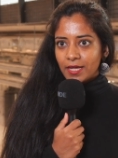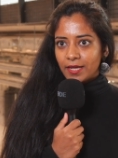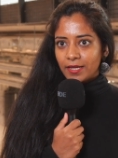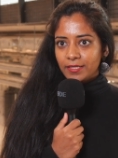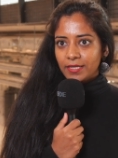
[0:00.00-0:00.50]

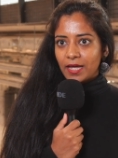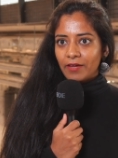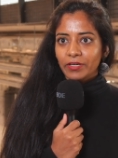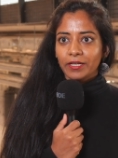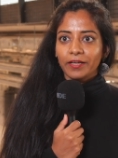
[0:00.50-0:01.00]
and I
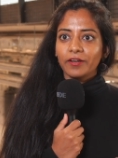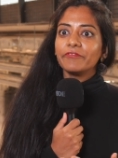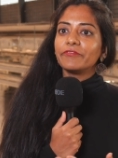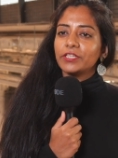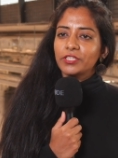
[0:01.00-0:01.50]
have a clearer
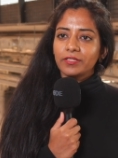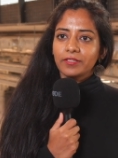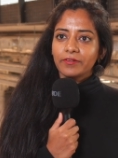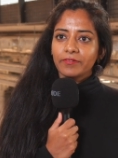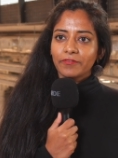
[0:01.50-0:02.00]

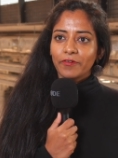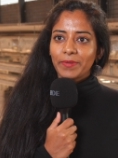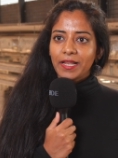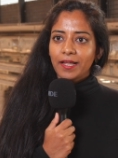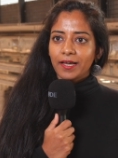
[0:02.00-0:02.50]
vision for
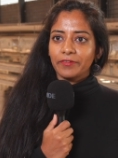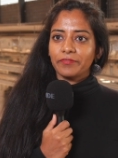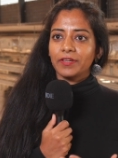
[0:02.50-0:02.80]
my life.